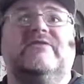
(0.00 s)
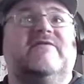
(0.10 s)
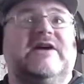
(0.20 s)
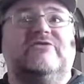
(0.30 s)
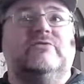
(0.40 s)

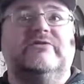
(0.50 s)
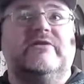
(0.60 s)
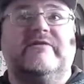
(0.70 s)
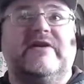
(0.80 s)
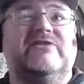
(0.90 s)
factual to
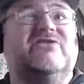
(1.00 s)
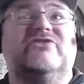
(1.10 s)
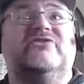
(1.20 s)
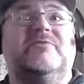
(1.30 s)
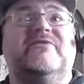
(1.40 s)
the events,
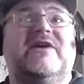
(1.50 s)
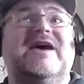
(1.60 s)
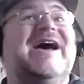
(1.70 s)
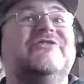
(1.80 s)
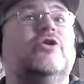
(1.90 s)
because to be
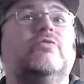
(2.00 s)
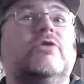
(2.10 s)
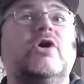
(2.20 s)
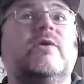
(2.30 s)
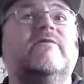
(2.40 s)
fair, I don't
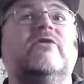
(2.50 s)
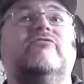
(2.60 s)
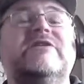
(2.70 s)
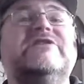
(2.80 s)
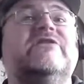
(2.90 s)
know. I've
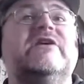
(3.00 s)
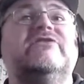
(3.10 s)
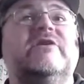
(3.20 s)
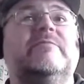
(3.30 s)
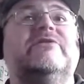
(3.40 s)
not
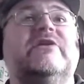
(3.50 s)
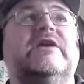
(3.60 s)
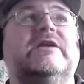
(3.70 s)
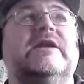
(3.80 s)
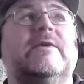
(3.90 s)
researched it
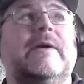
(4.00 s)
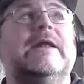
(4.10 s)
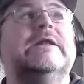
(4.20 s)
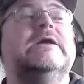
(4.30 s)
particularly well.